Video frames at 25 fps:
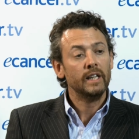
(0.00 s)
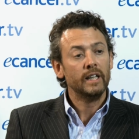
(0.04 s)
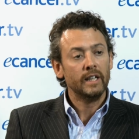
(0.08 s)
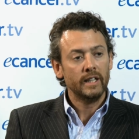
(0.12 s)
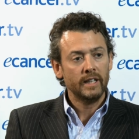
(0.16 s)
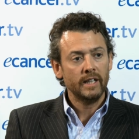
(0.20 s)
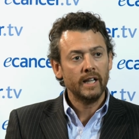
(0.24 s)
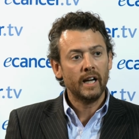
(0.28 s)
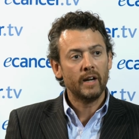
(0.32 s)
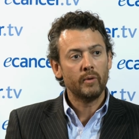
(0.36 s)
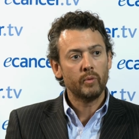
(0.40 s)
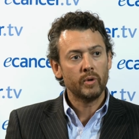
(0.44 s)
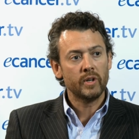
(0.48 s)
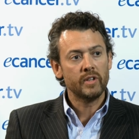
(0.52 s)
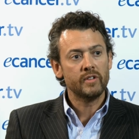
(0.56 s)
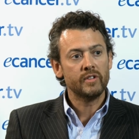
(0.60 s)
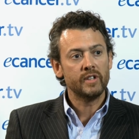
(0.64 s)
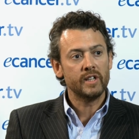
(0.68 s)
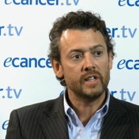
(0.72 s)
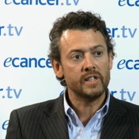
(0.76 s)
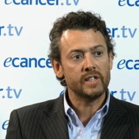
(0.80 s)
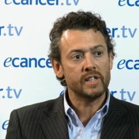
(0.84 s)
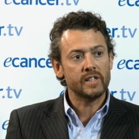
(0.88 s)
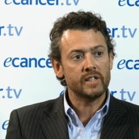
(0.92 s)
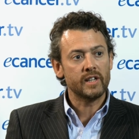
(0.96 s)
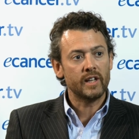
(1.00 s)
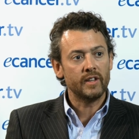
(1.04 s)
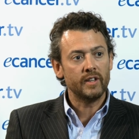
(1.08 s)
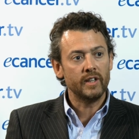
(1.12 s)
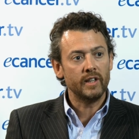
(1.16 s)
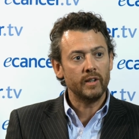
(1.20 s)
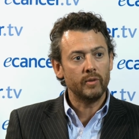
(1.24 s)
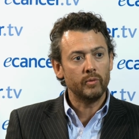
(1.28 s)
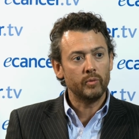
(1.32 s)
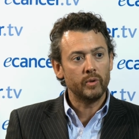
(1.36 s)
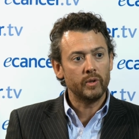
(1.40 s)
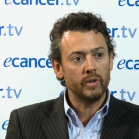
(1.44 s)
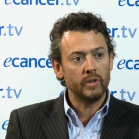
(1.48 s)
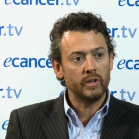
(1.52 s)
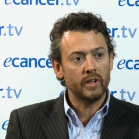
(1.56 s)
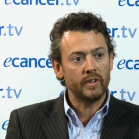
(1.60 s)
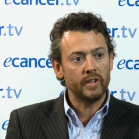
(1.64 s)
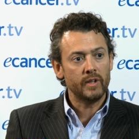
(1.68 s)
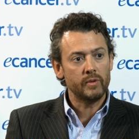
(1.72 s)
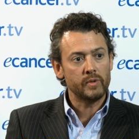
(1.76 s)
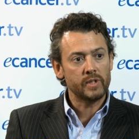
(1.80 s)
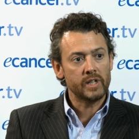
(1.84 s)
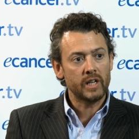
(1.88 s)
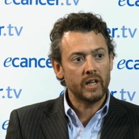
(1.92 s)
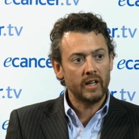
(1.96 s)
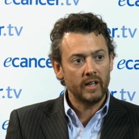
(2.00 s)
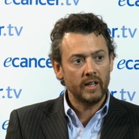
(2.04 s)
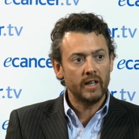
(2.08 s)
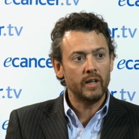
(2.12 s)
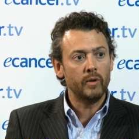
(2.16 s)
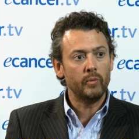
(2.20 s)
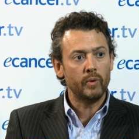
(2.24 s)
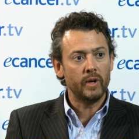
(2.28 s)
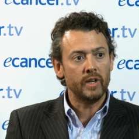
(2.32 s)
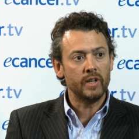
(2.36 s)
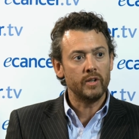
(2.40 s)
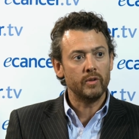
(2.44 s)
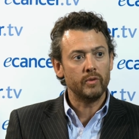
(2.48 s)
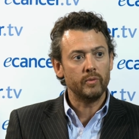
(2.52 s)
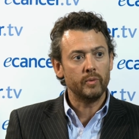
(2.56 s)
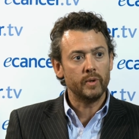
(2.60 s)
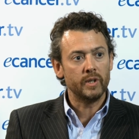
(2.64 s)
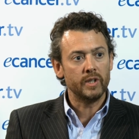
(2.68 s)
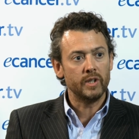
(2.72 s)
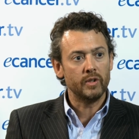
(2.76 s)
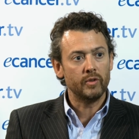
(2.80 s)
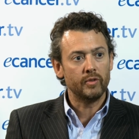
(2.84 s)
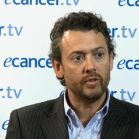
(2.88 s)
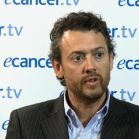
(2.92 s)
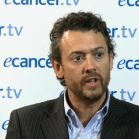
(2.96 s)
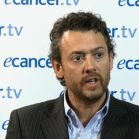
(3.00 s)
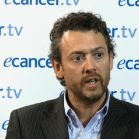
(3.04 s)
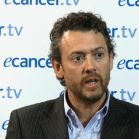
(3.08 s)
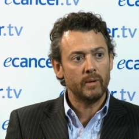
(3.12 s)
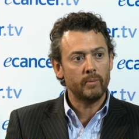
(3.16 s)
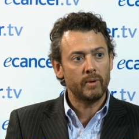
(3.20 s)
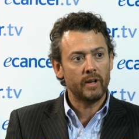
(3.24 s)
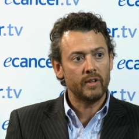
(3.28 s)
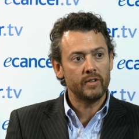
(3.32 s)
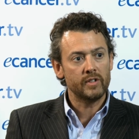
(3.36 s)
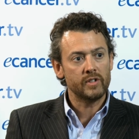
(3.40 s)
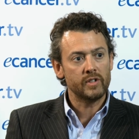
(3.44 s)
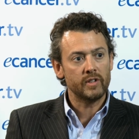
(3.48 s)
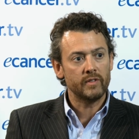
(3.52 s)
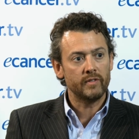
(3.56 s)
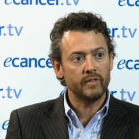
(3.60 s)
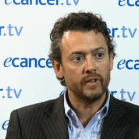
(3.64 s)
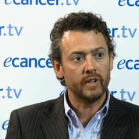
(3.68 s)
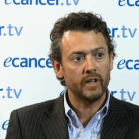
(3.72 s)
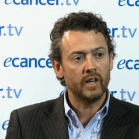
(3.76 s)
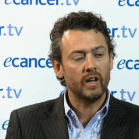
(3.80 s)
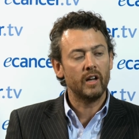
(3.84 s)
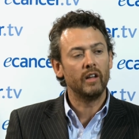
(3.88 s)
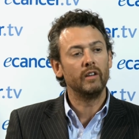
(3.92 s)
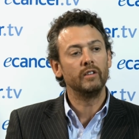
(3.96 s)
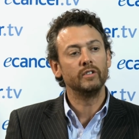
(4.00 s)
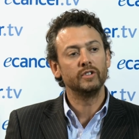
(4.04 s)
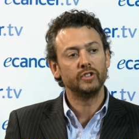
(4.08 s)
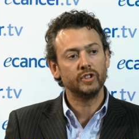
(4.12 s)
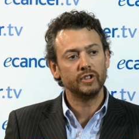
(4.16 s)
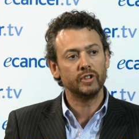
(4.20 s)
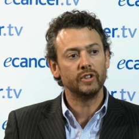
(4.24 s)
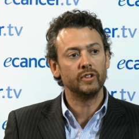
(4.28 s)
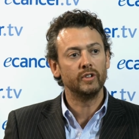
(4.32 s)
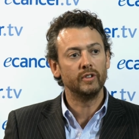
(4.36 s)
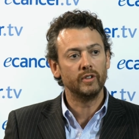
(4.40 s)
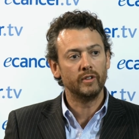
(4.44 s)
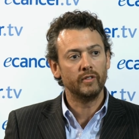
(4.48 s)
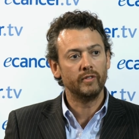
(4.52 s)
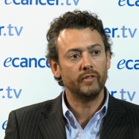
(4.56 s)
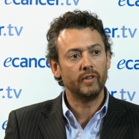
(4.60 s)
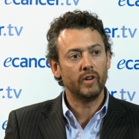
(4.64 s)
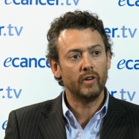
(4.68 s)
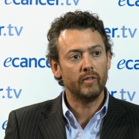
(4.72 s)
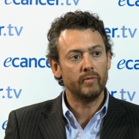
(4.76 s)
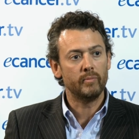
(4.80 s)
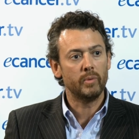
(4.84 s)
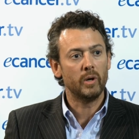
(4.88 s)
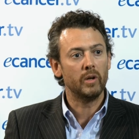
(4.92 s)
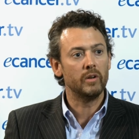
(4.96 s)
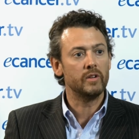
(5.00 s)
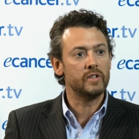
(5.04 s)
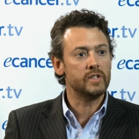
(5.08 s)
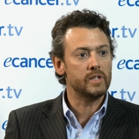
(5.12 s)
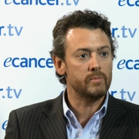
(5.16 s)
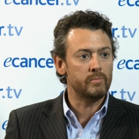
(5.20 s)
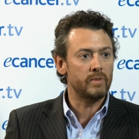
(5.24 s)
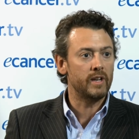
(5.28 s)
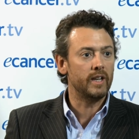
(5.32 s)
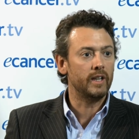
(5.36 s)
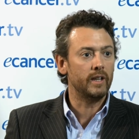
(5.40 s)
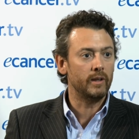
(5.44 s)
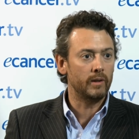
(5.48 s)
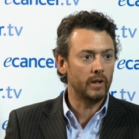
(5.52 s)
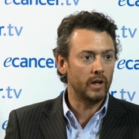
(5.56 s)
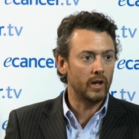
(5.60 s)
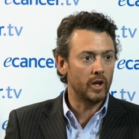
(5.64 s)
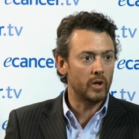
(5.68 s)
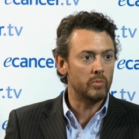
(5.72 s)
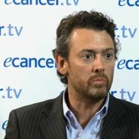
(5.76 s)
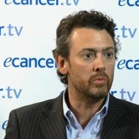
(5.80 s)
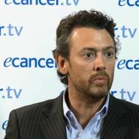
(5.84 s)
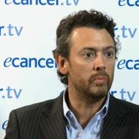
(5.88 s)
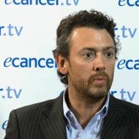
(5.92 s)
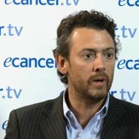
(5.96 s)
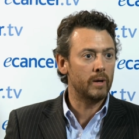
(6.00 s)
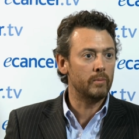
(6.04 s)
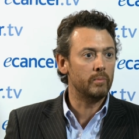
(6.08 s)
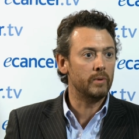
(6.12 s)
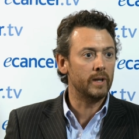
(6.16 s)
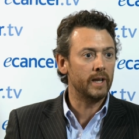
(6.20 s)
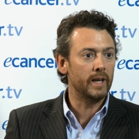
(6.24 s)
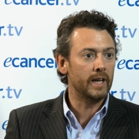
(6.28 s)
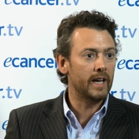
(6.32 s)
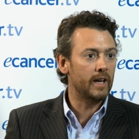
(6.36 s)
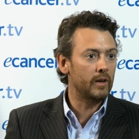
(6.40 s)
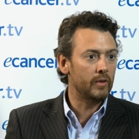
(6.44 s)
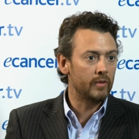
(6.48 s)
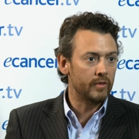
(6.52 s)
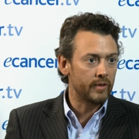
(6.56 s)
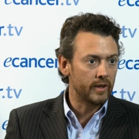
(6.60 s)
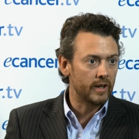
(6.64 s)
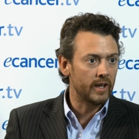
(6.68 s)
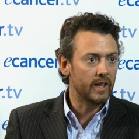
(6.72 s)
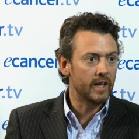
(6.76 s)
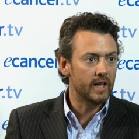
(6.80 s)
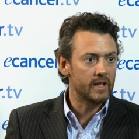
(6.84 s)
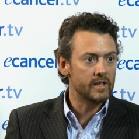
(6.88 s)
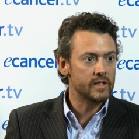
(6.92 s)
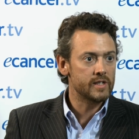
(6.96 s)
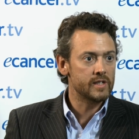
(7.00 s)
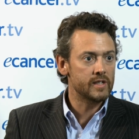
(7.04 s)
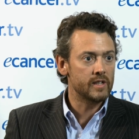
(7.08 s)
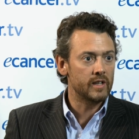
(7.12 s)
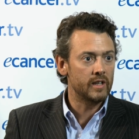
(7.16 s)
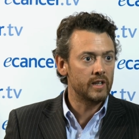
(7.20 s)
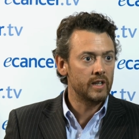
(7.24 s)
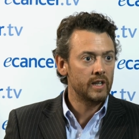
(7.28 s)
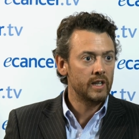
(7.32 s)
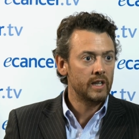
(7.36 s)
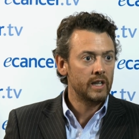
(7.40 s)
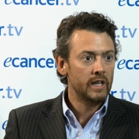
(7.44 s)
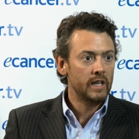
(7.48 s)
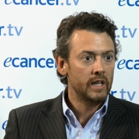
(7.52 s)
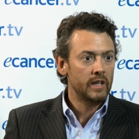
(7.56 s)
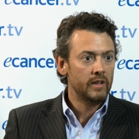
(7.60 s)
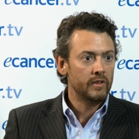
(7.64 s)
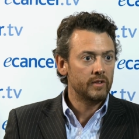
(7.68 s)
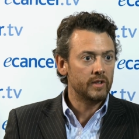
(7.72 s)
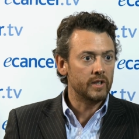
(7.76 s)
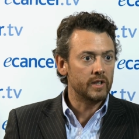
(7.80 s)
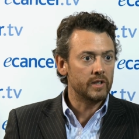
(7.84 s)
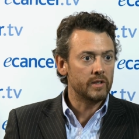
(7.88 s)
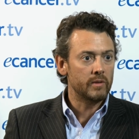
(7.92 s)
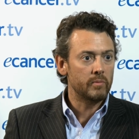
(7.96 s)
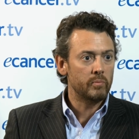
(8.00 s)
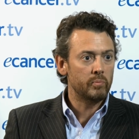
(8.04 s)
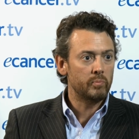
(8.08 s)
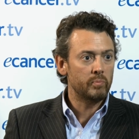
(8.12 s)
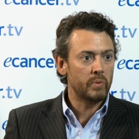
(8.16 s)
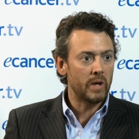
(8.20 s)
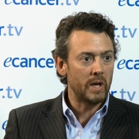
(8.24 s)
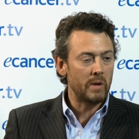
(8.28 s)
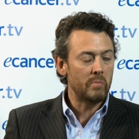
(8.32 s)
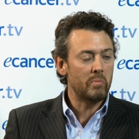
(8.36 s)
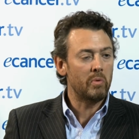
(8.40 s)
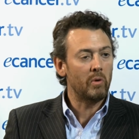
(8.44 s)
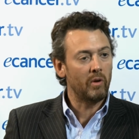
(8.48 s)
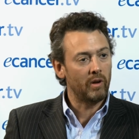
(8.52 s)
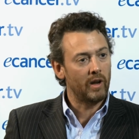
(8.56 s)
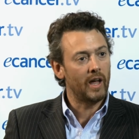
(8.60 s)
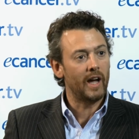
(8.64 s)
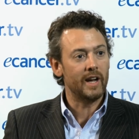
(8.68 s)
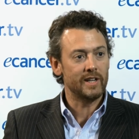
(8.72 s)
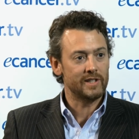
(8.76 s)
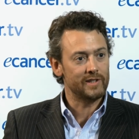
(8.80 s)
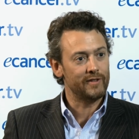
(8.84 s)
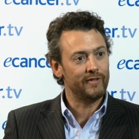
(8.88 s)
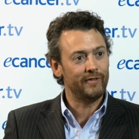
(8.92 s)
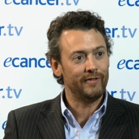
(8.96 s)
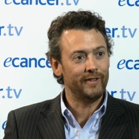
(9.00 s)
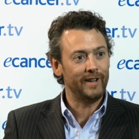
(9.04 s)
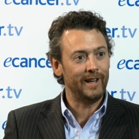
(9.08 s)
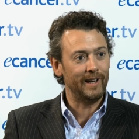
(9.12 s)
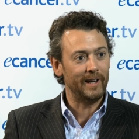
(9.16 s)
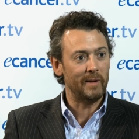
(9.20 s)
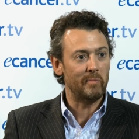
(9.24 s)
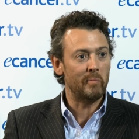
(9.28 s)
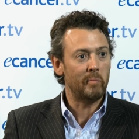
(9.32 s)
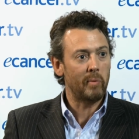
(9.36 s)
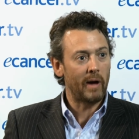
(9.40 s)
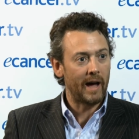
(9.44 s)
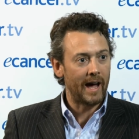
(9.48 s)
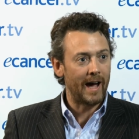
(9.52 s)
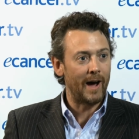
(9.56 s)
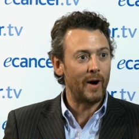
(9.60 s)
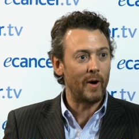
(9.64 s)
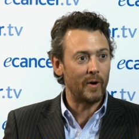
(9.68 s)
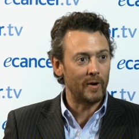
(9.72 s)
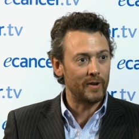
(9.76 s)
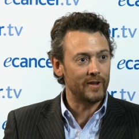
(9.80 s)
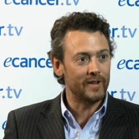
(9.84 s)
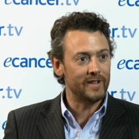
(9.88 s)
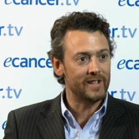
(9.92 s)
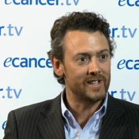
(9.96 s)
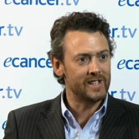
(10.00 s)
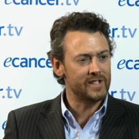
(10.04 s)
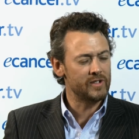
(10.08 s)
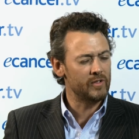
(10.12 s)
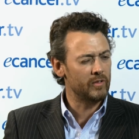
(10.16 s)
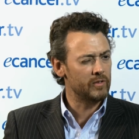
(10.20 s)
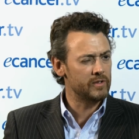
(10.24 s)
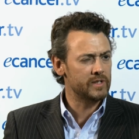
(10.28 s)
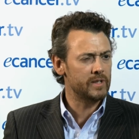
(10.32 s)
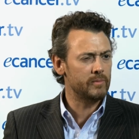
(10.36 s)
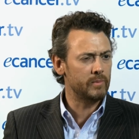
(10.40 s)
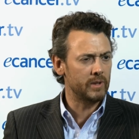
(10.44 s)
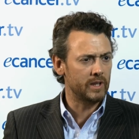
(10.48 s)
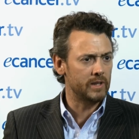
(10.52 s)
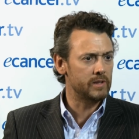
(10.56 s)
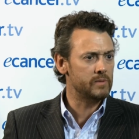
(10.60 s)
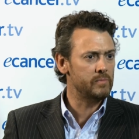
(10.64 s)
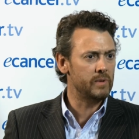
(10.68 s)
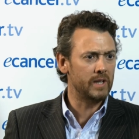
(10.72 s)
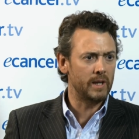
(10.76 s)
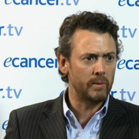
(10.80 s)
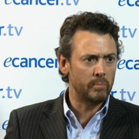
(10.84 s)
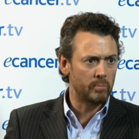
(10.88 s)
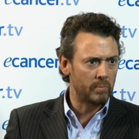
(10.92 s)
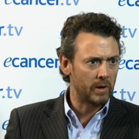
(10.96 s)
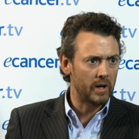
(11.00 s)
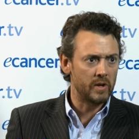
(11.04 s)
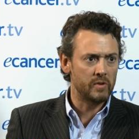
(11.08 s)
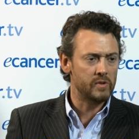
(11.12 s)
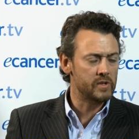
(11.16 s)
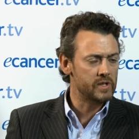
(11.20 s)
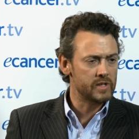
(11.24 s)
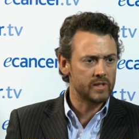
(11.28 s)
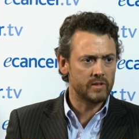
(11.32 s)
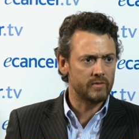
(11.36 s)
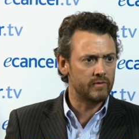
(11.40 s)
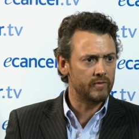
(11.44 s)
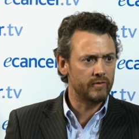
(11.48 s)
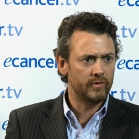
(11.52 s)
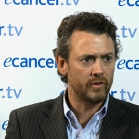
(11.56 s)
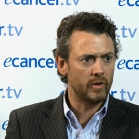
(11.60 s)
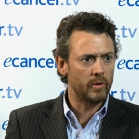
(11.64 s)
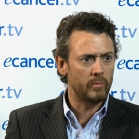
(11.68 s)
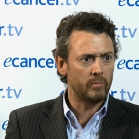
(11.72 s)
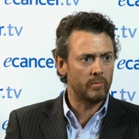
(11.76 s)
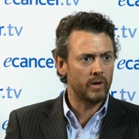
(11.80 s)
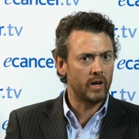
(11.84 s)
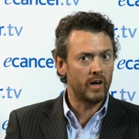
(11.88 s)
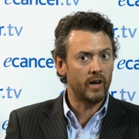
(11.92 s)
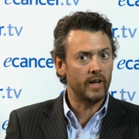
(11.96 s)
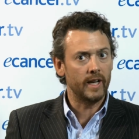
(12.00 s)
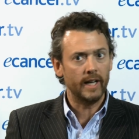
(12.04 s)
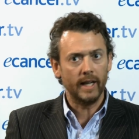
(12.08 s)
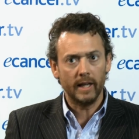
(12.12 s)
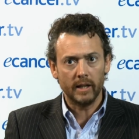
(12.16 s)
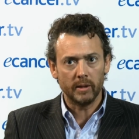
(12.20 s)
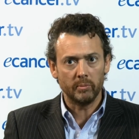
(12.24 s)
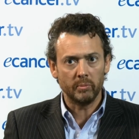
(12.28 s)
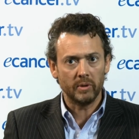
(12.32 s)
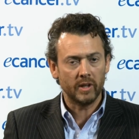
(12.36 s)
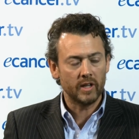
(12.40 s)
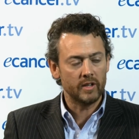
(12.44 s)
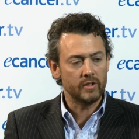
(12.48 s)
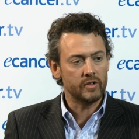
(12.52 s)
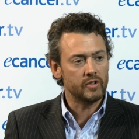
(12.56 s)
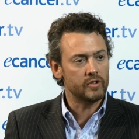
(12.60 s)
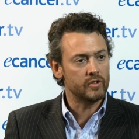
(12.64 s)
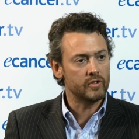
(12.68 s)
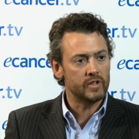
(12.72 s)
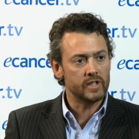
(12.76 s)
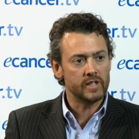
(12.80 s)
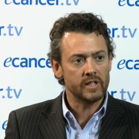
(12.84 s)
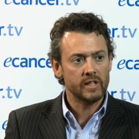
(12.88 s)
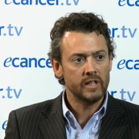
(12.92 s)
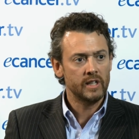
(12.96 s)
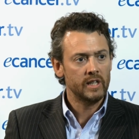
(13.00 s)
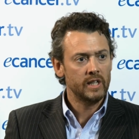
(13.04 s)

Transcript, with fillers: Yeah, one of the things is I think I think it was clear when you when you're thinking about the sort of the culture of of policy making global public health and cancer that people like to feel empowered, that it's not something that's being imposed to them from high-income countries.